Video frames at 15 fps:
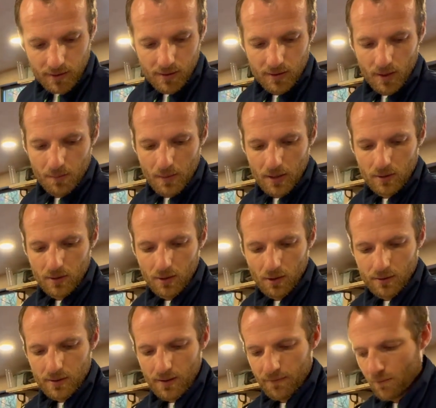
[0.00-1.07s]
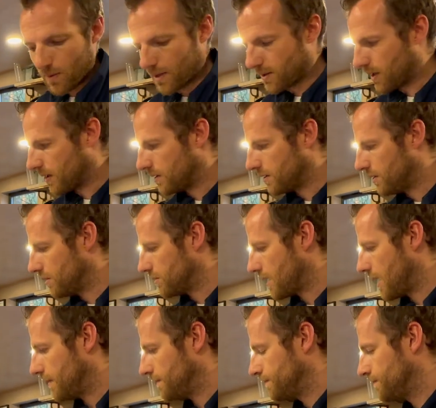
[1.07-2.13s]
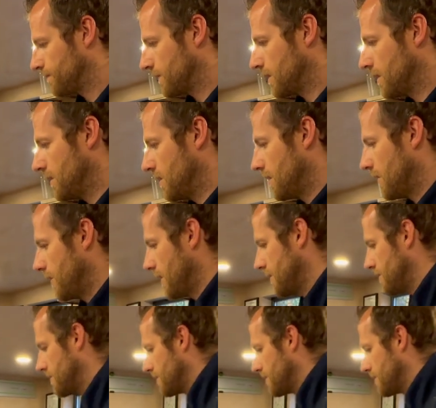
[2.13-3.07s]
So as you can imagine, lots of different ways that you could use that. This